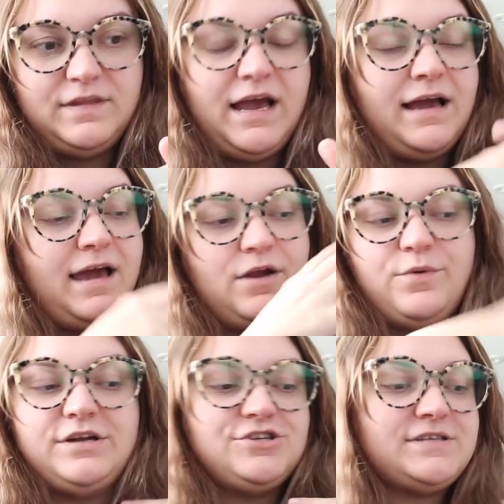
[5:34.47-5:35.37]
Yeah, I kind of
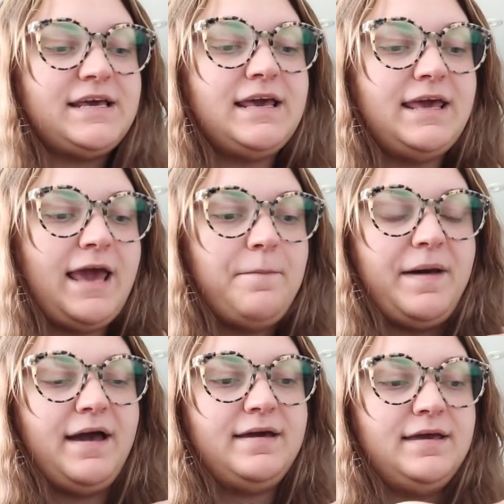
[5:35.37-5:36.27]
want to just like get
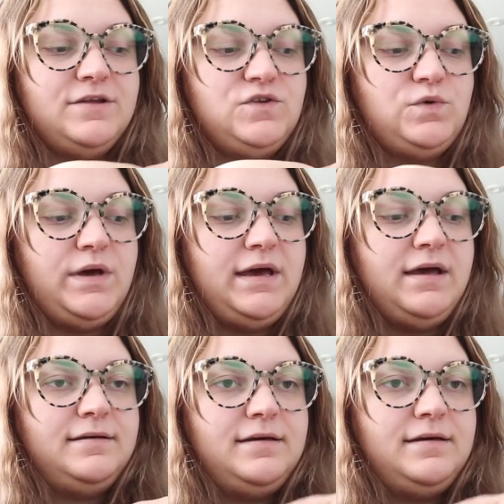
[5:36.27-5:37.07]
back into it,